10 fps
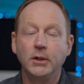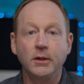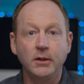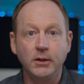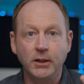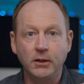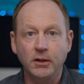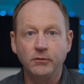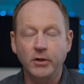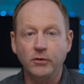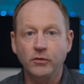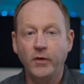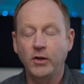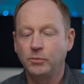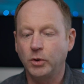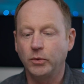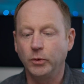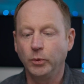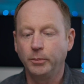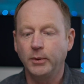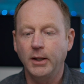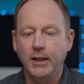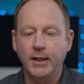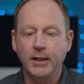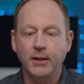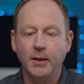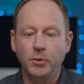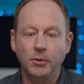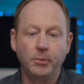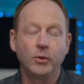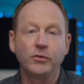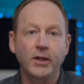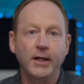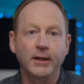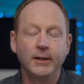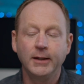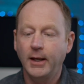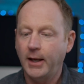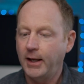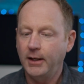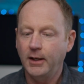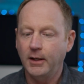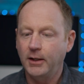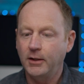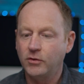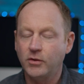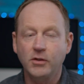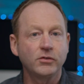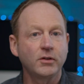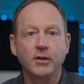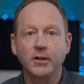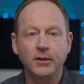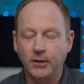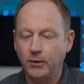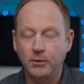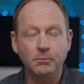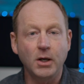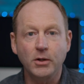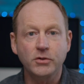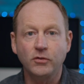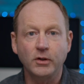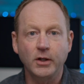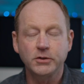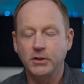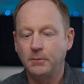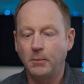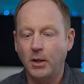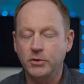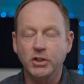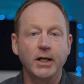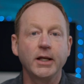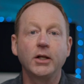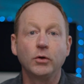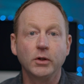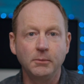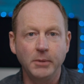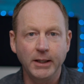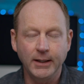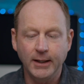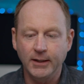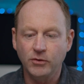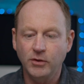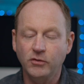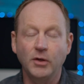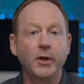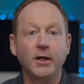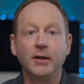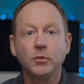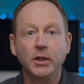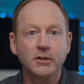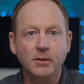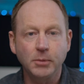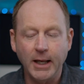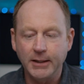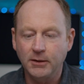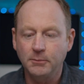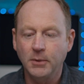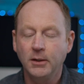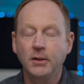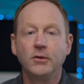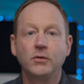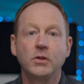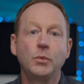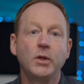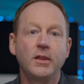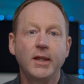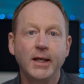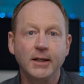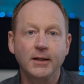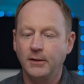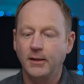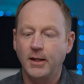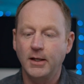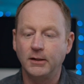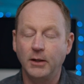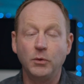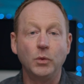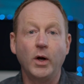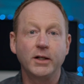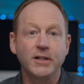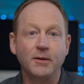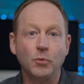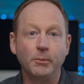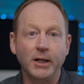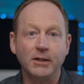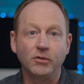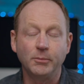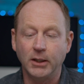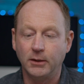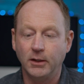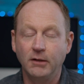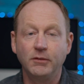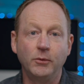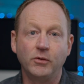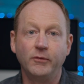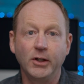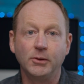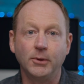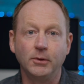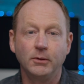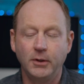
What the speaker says: the ClickFunnels Facebook group and I put a post saying, hey, is this starting, in March? Is it launching in March? Can I get early beta access? I want to upgrade to the platinum. So you would think that they would want to take more money from me if it was available.